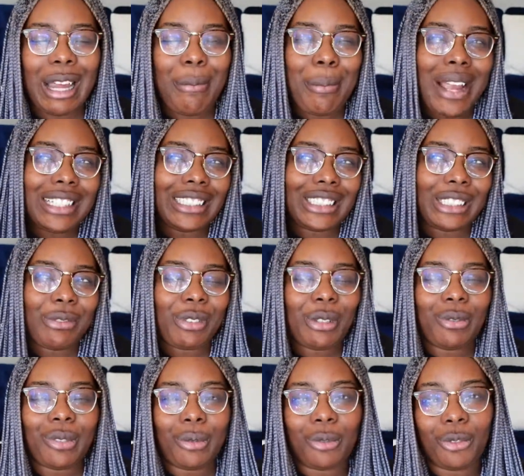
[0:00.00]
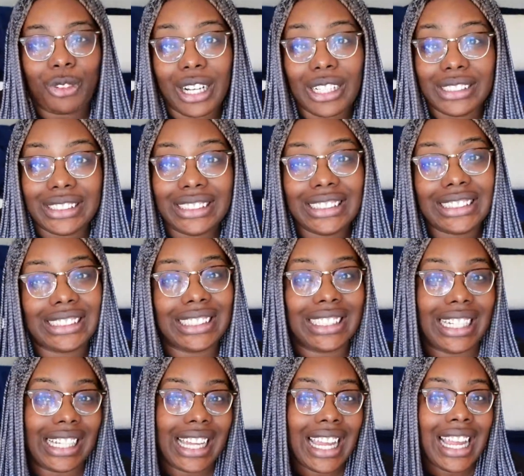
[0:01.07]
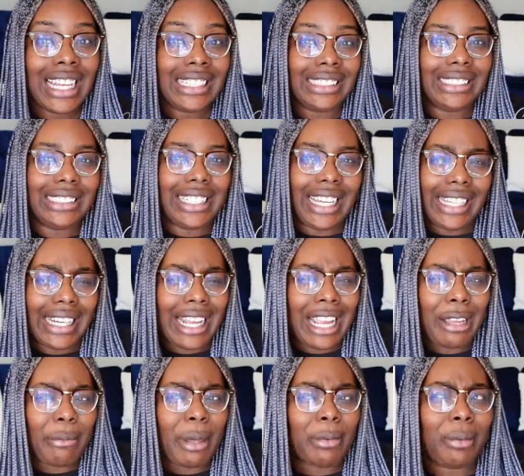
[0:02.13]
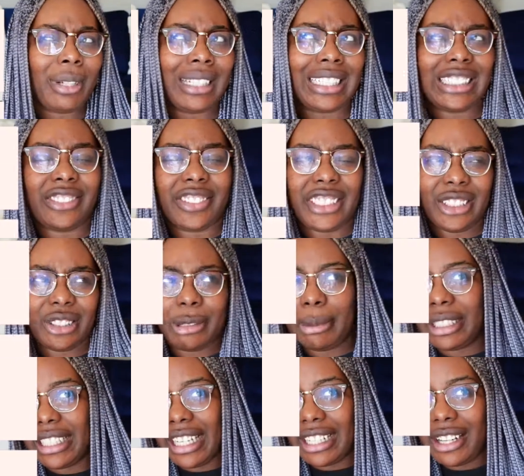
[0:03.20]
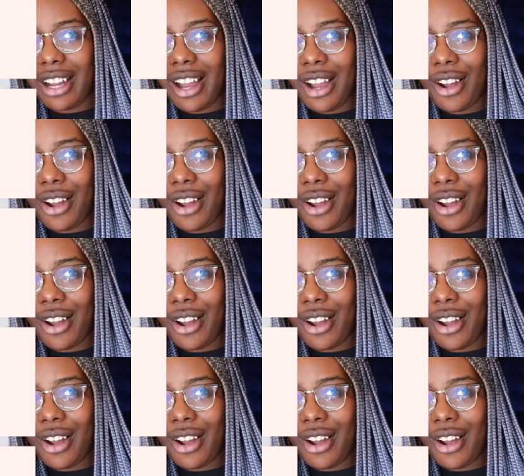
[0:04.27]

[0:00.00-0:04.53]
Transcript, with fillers: I might shift it from friends to like dating. Maybe my next video could be like